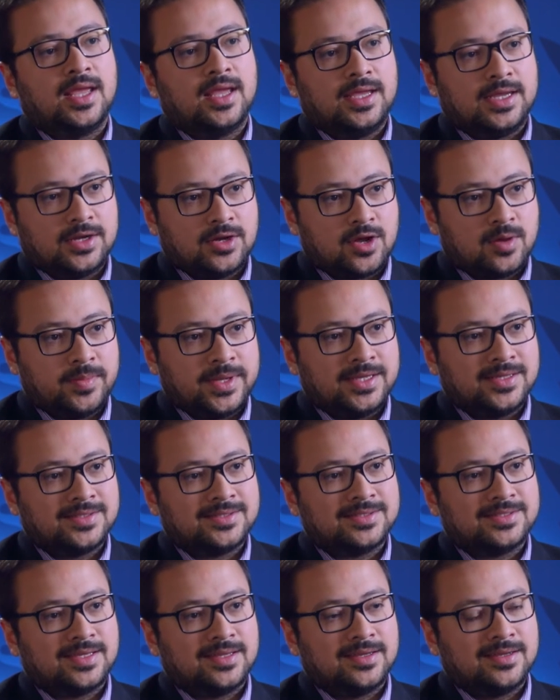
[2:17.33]

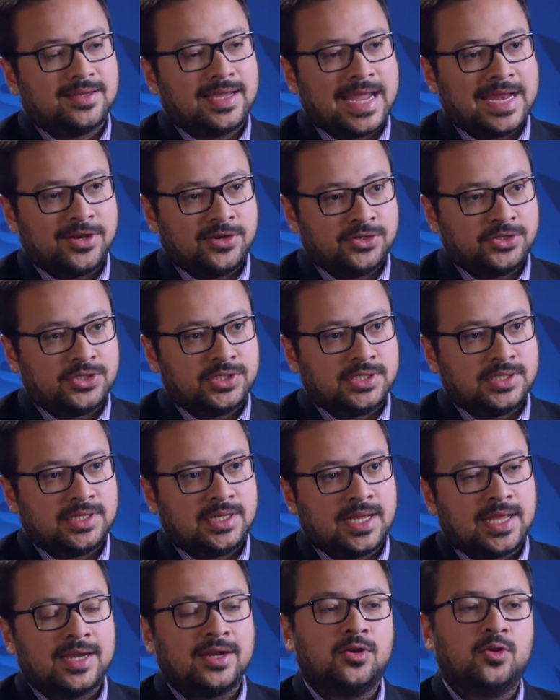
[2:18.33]
economics, uh, energy,
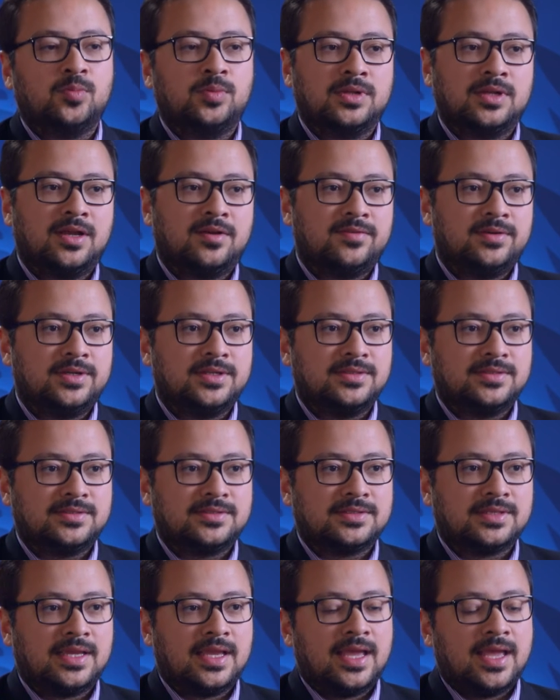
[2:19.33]
and global governance.